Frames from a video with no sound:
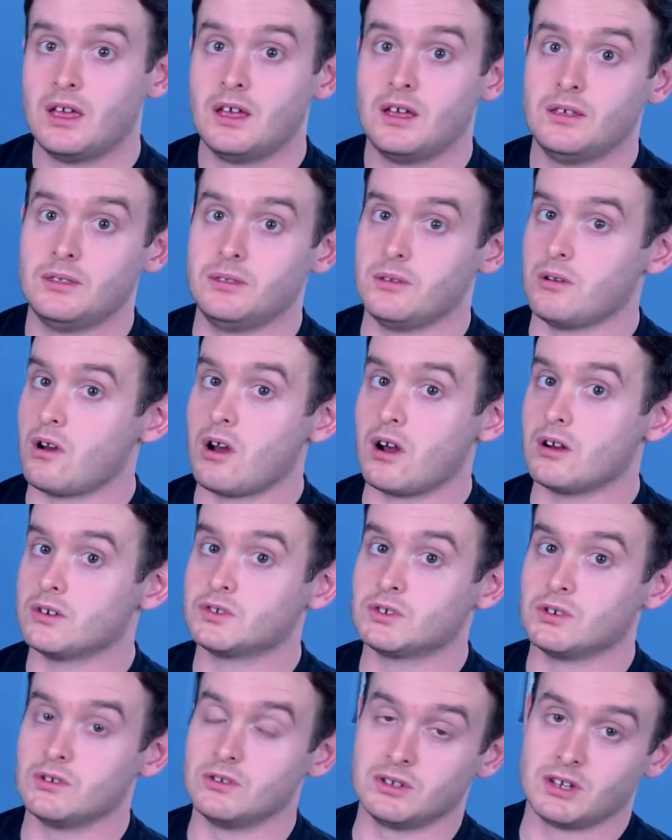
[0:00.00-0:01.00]
there are
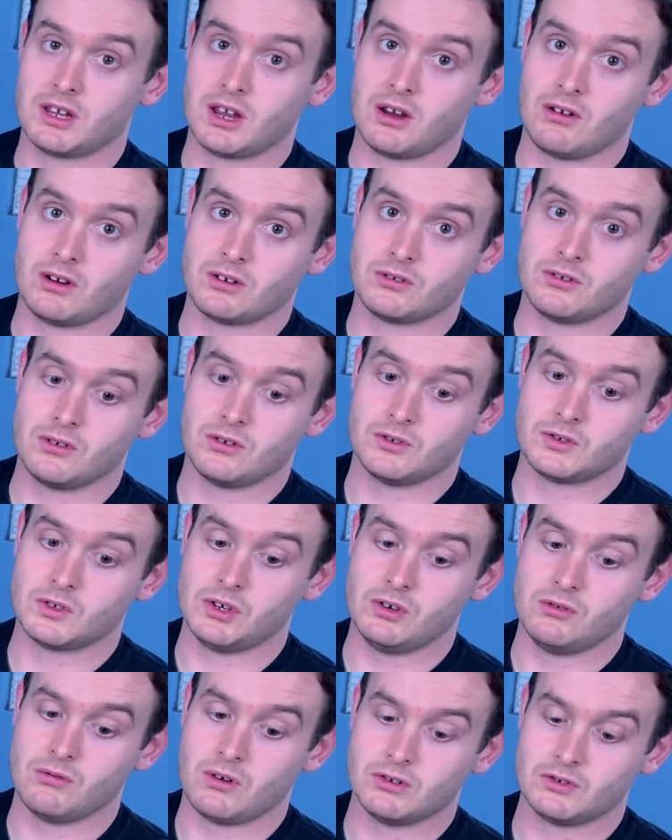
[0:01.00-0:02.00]
certain characters
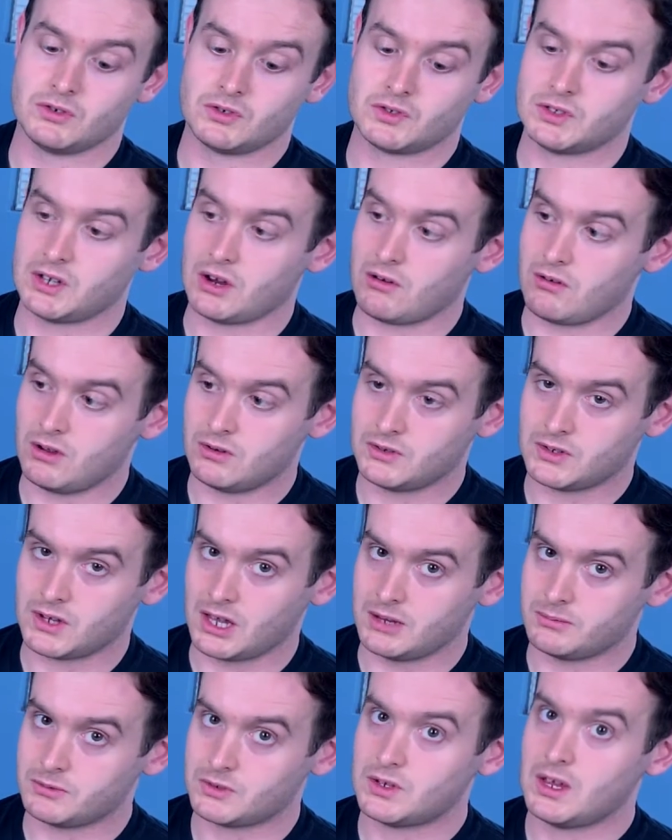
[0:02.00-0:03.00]
who are just
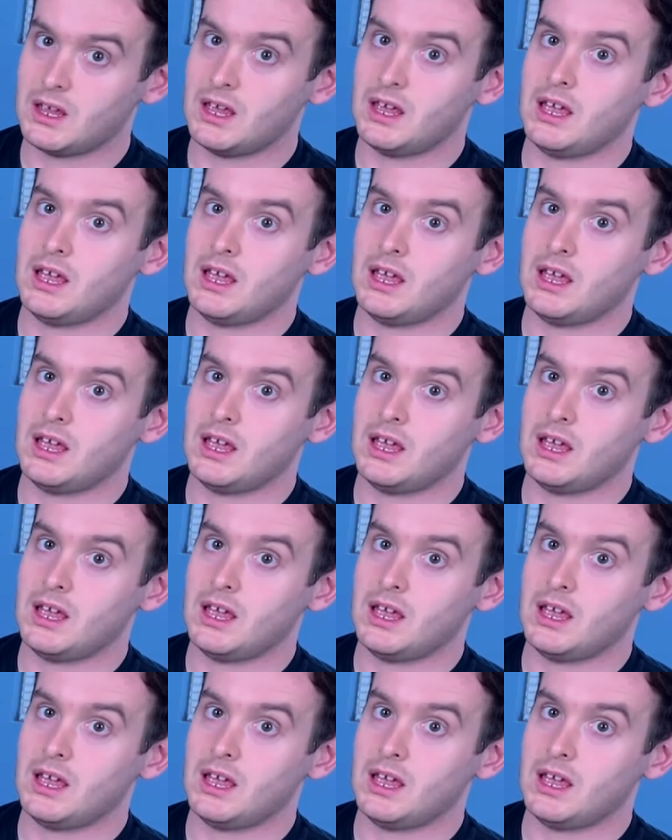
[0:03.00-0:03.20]
stereotypes,